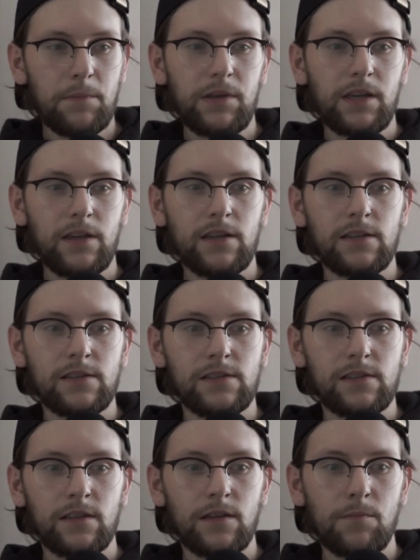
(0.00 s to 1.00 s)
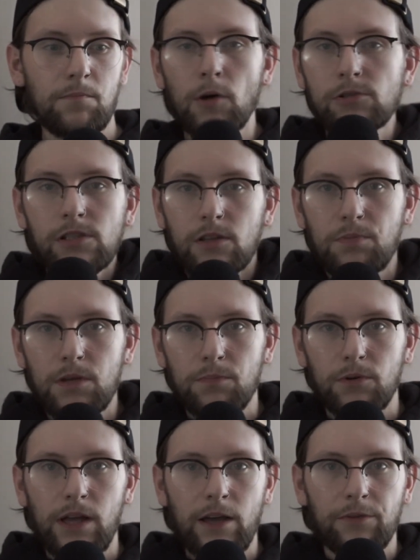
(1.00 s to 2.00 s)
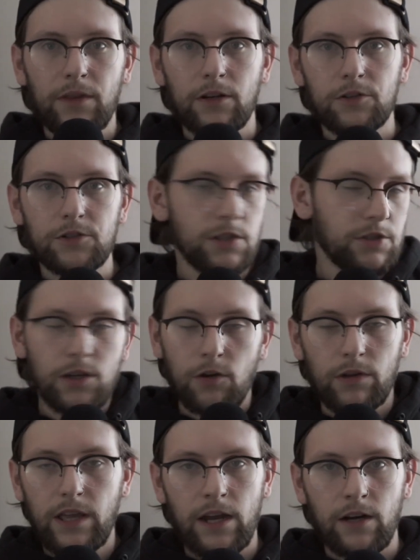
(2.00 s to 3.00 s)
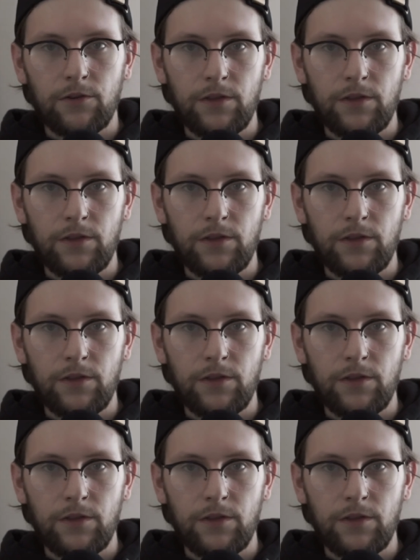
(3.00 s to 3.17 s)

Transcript: because most of the people out there just don't care.